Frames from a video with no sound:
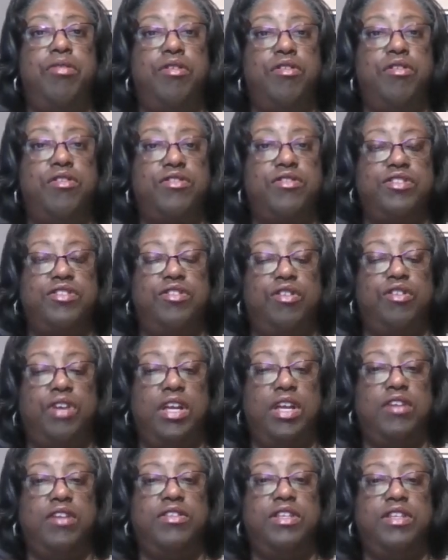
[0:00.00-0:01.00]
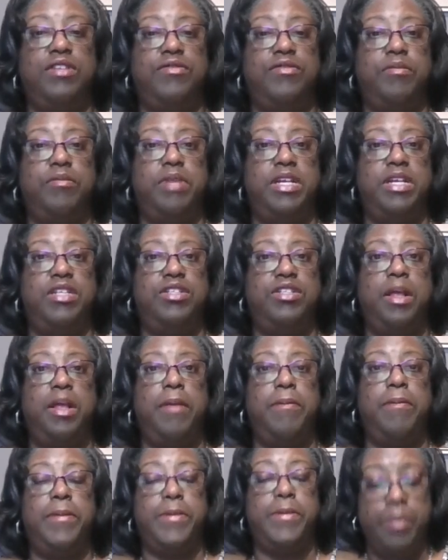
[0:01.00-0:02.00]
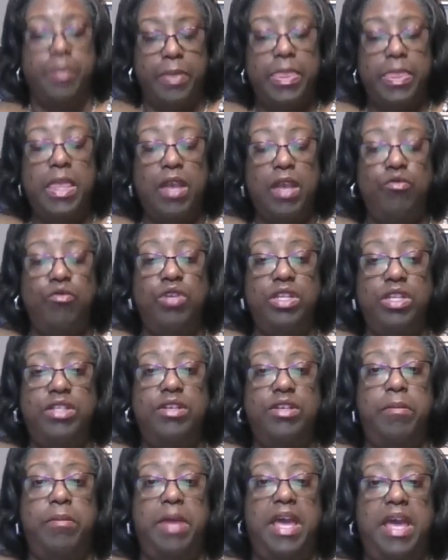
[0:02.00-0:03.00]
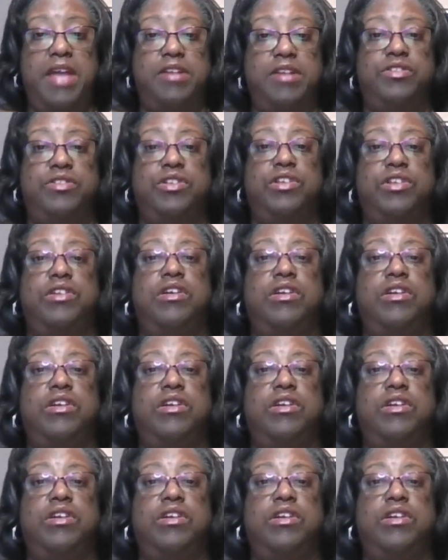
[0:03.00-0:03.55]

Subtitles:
personal health information with your manager.